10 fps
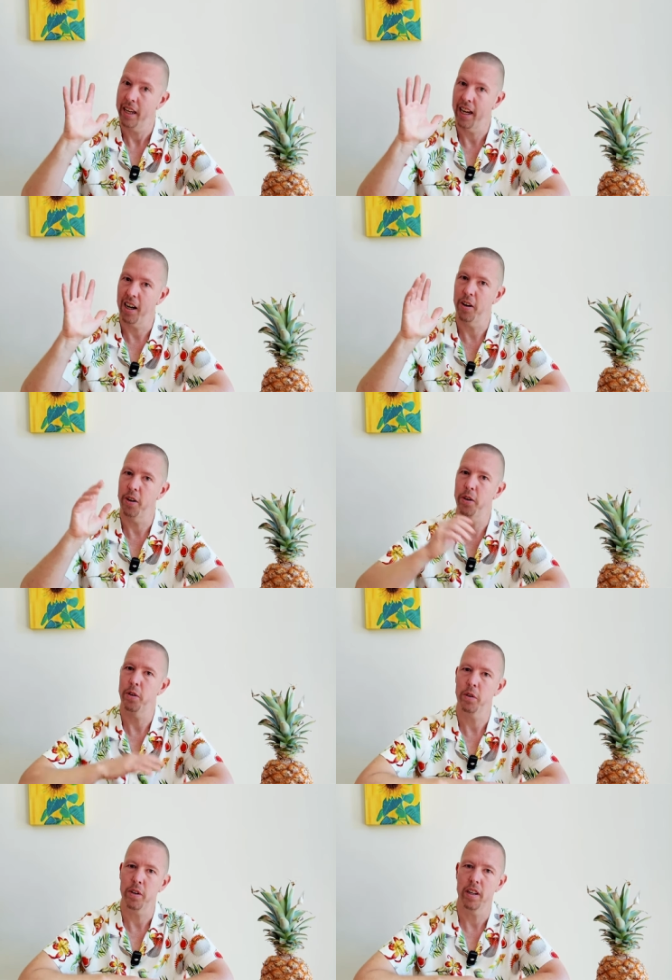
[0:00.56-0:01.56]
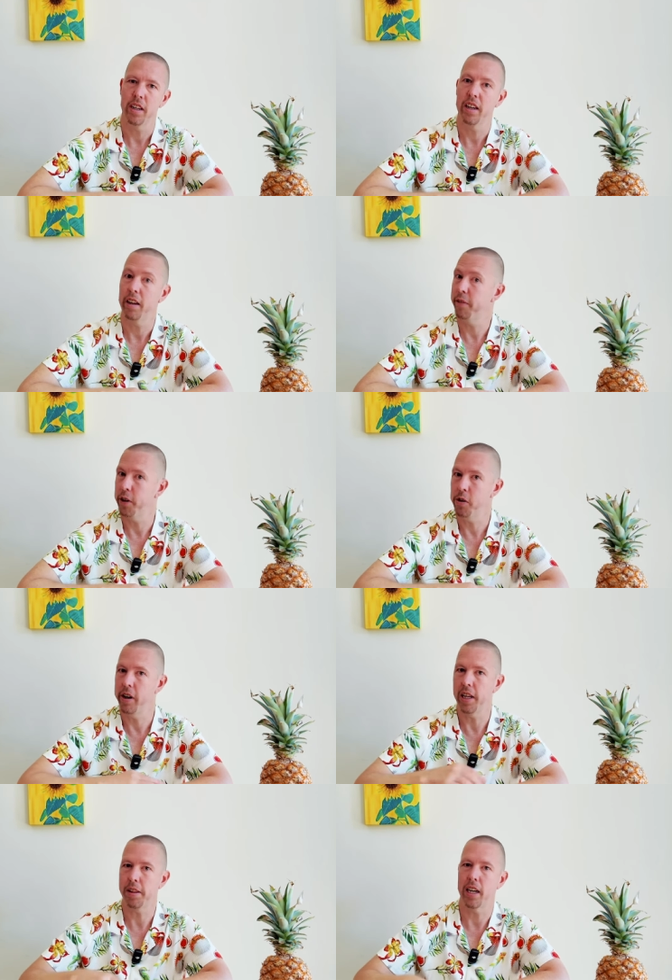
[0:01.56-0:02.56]
Hello. If you're
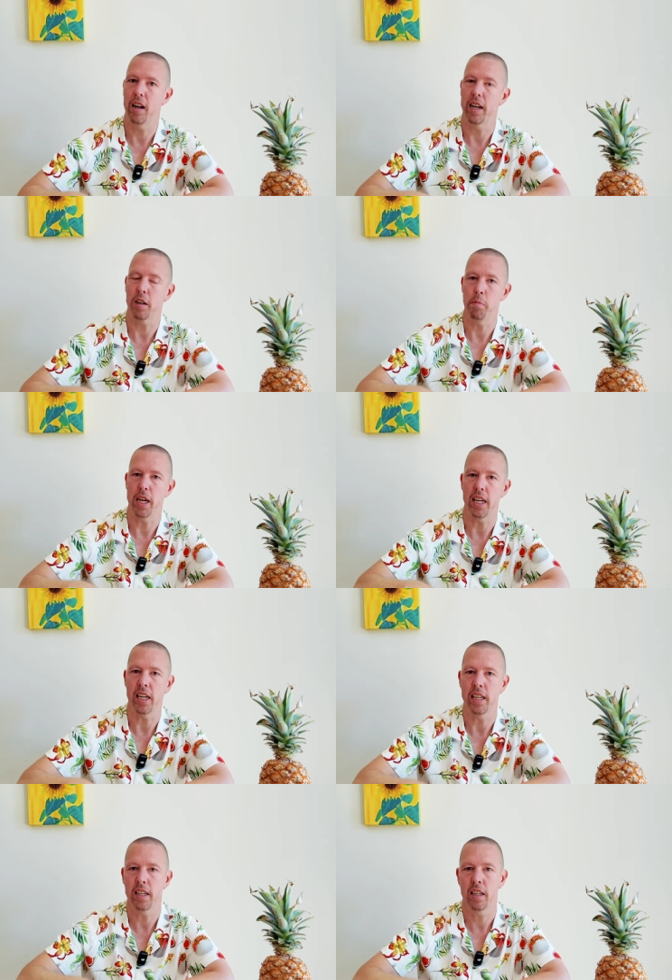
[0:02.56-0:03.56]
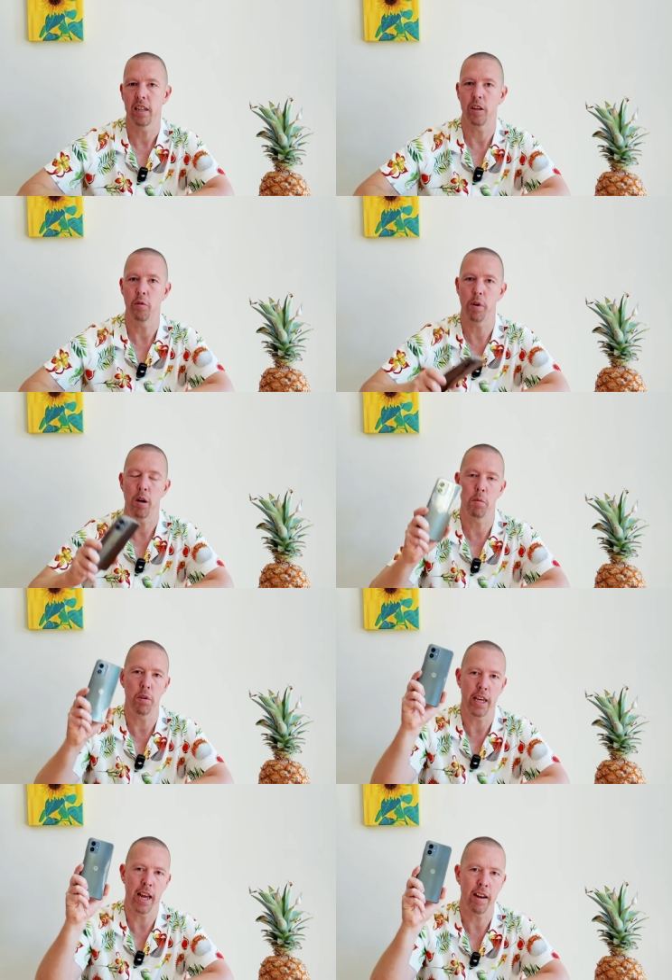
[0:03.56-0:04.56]
anything like me, you
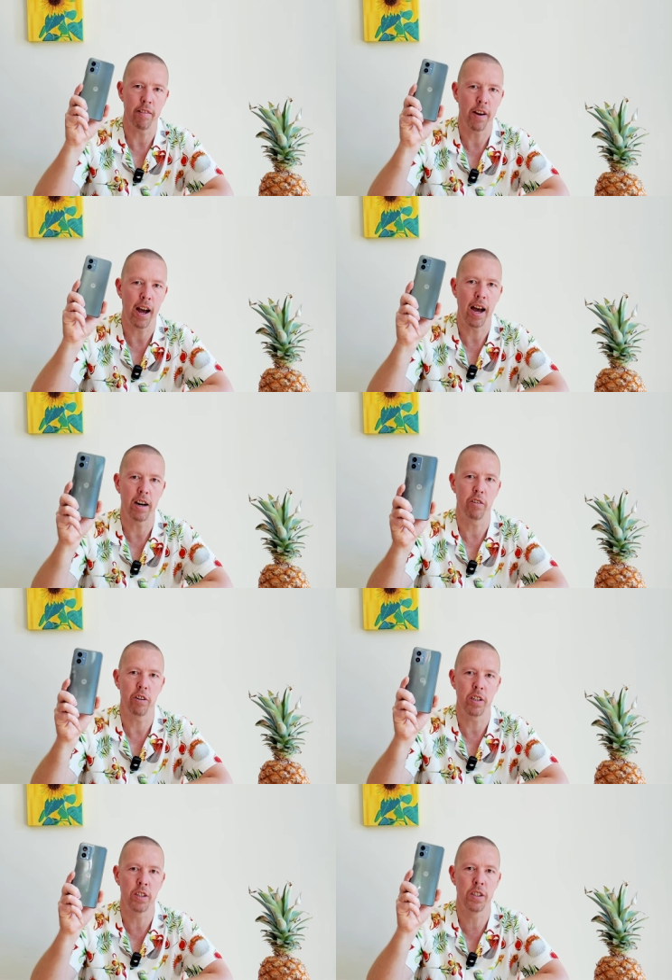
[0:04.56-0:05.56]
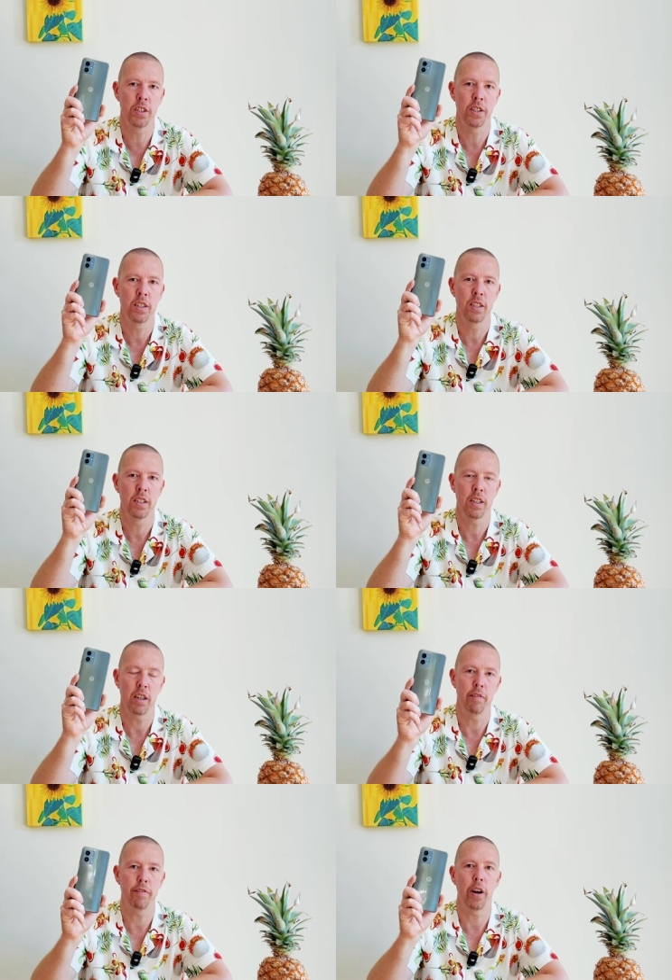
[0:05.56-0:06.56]
probably have hundreds
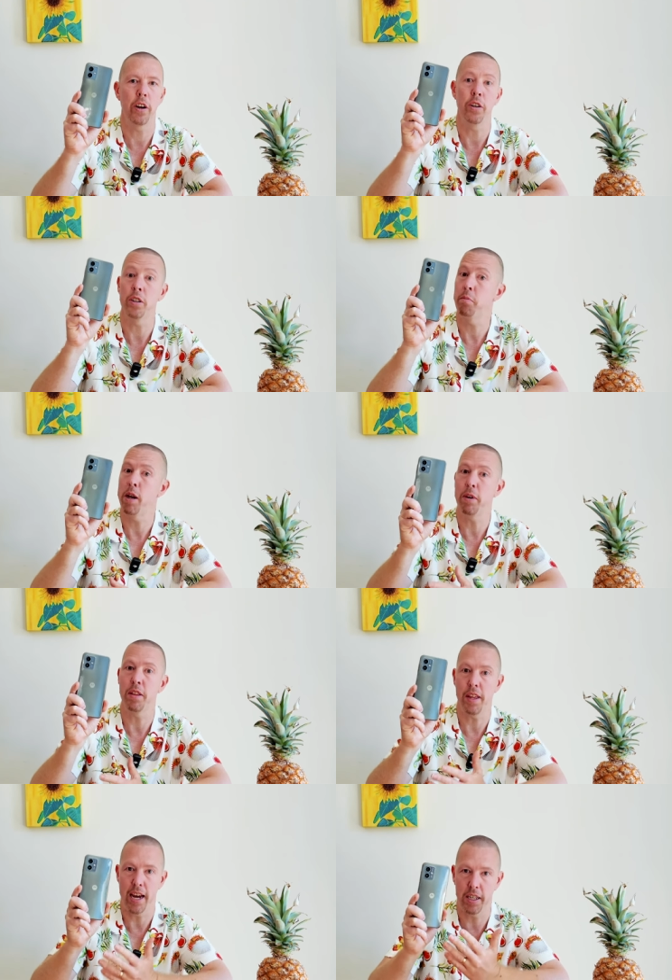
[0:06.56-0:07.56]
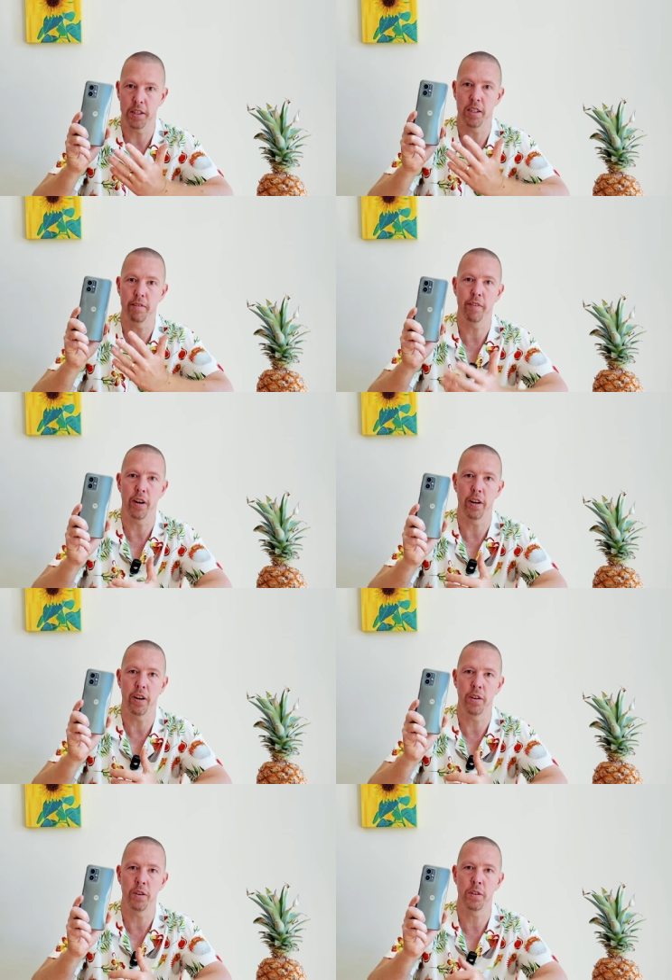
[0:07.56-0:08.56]
of photos, maybe thousands of
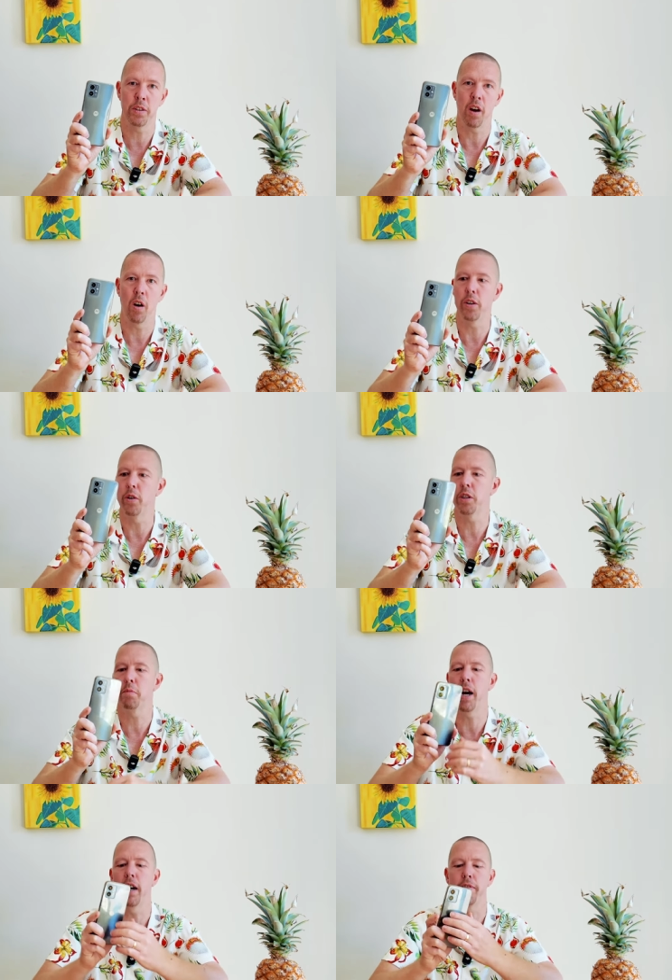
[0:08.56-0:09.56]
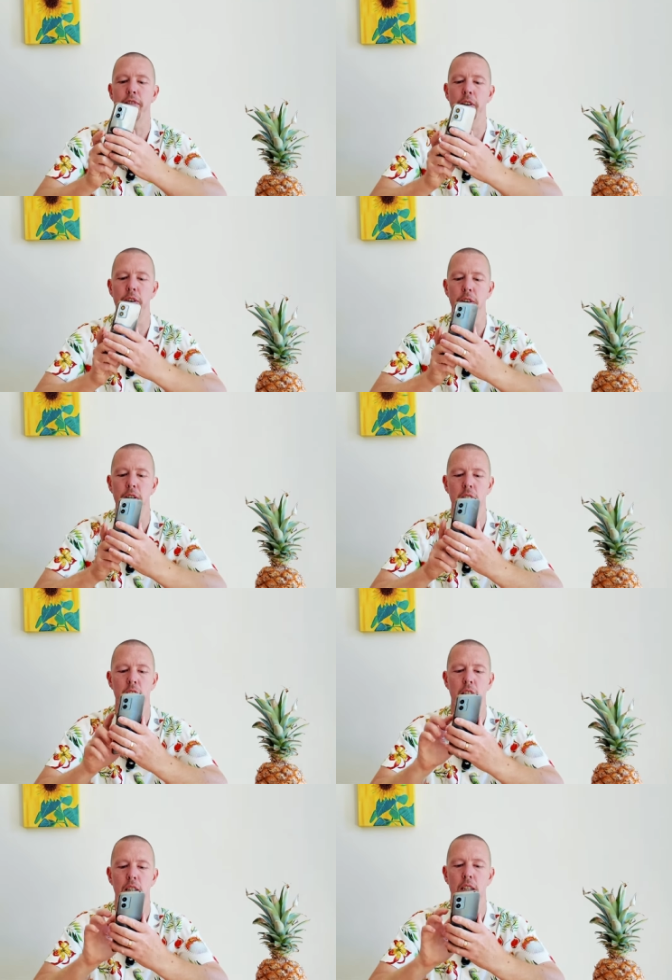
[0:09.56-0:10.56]
photos on your smartphone.
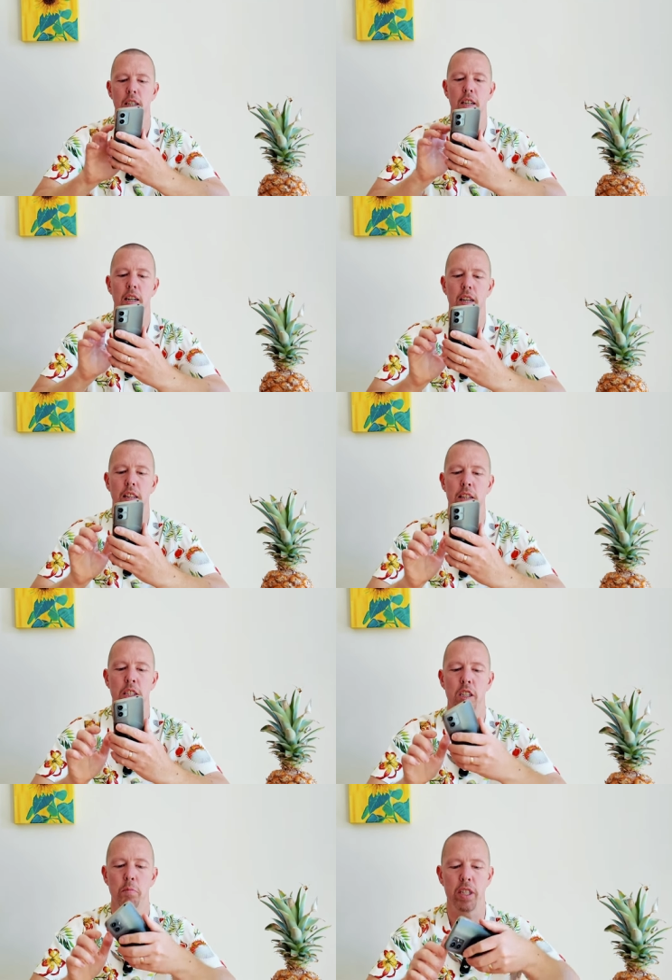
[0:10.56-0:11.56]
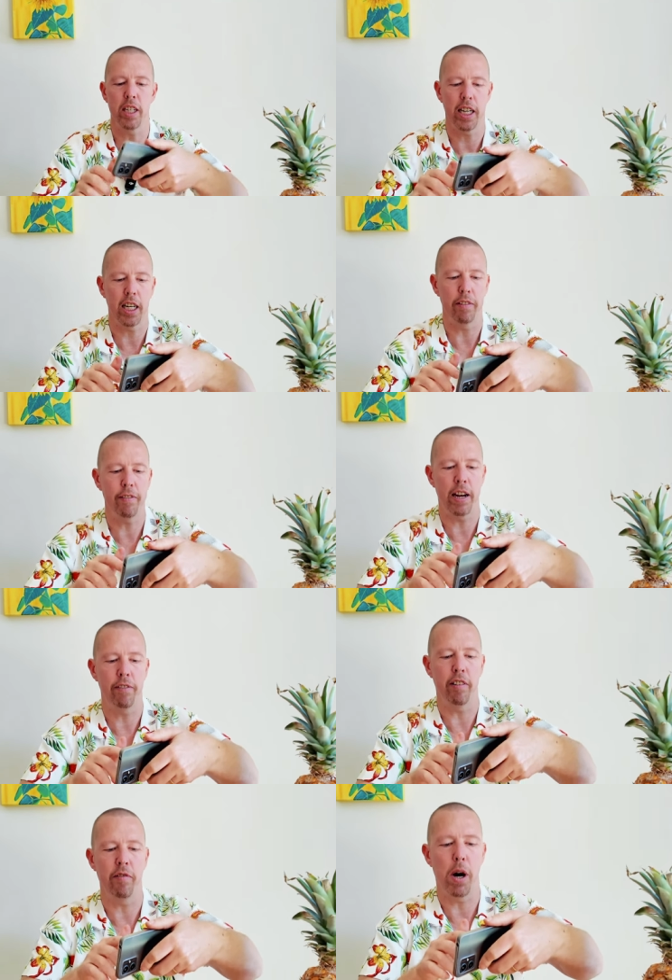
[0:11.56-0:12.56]
This is a particular
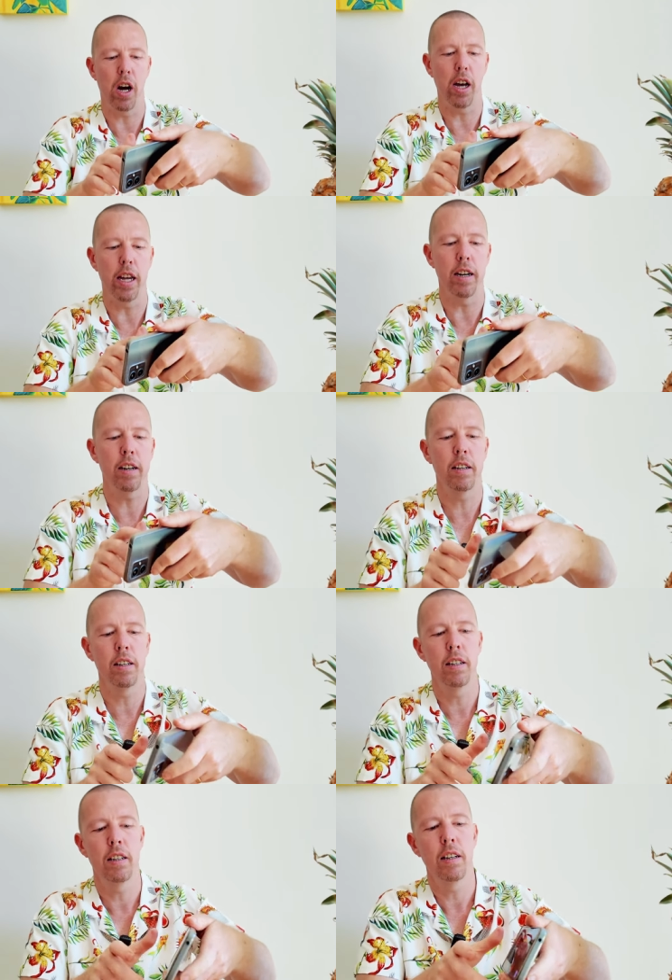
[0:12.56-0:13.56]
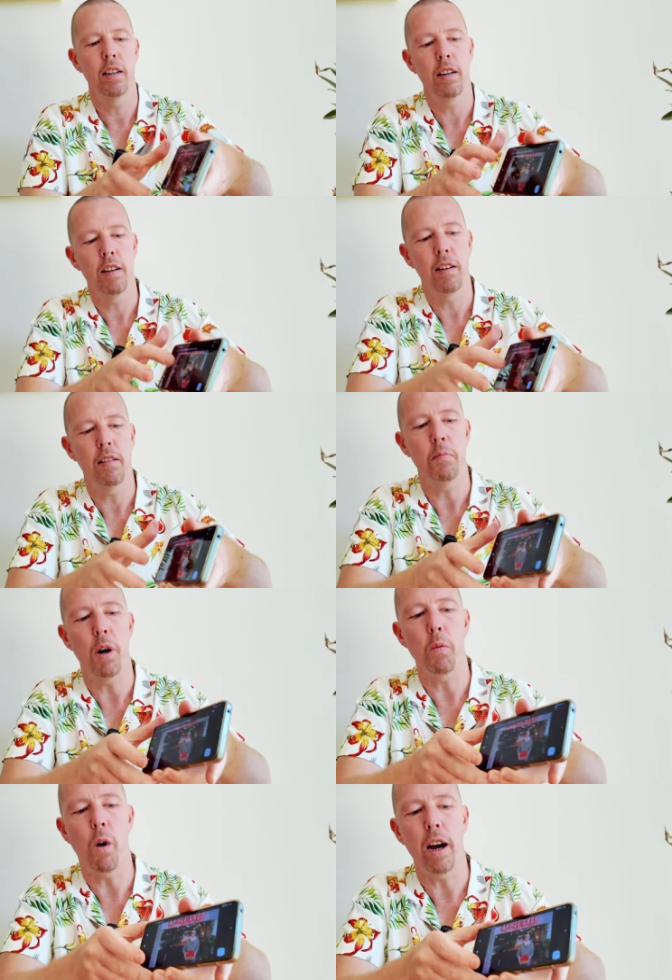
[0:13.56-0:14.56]
favourite of mine.
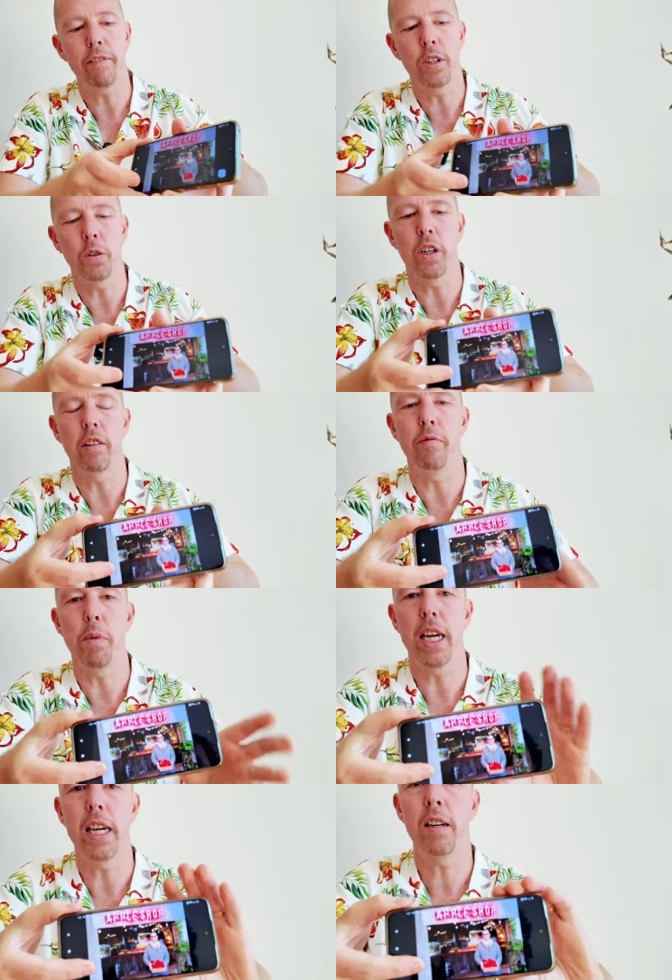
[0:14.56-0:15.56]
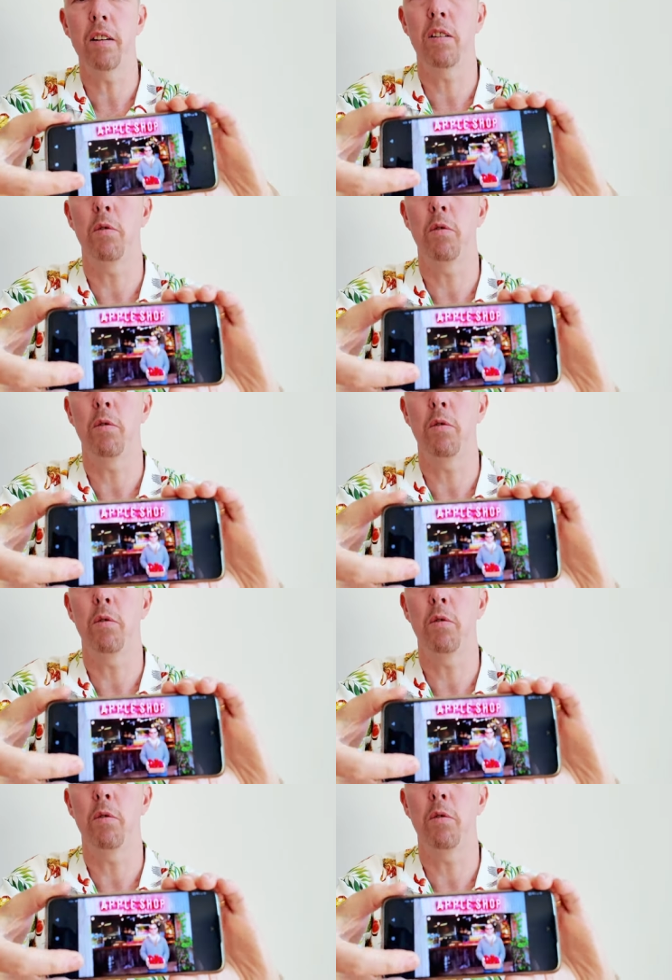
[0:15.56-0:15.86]
My wife took it of me.